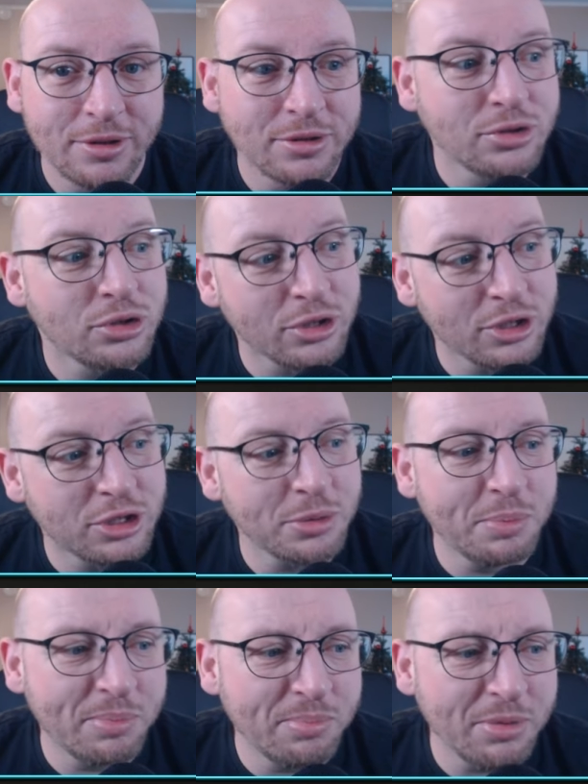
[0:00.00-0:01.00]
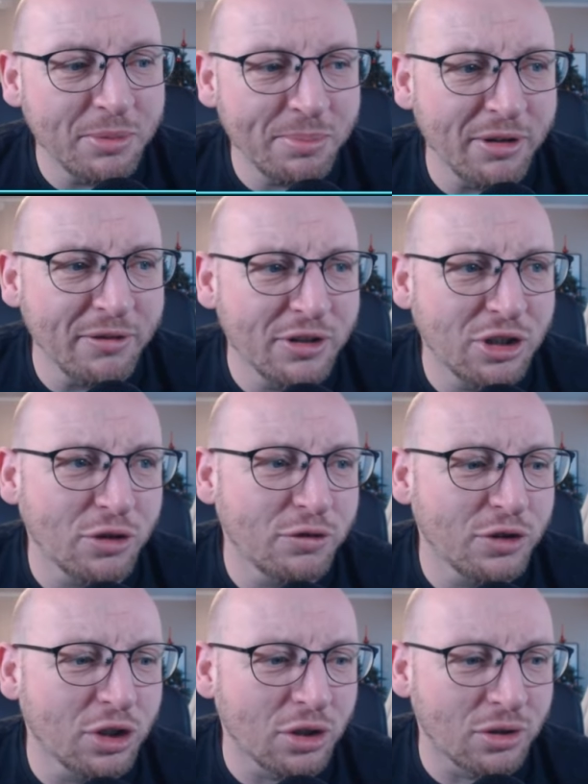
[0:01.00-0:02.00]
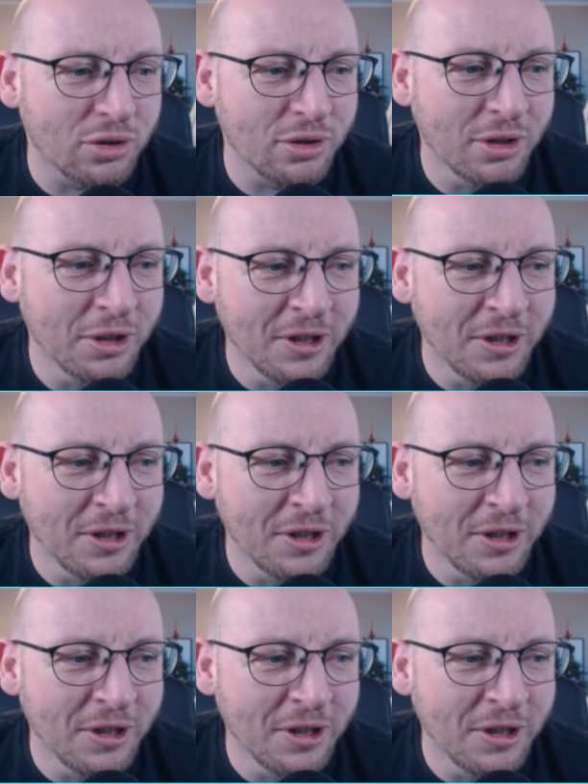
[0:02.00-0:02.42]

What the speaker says: So it's a bit of a tough call.